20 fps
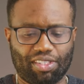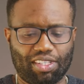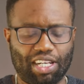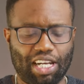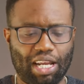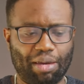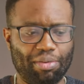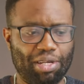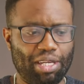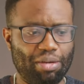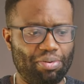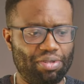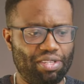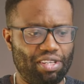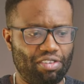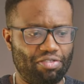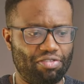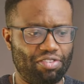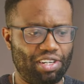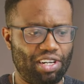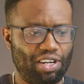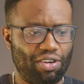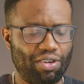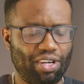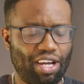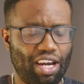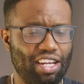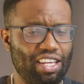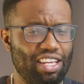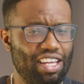Let me keep it here for now.
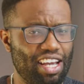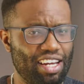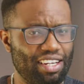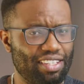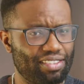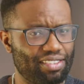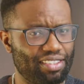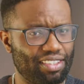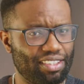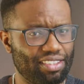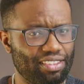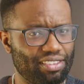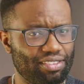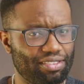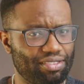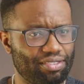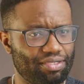Can you hear anything?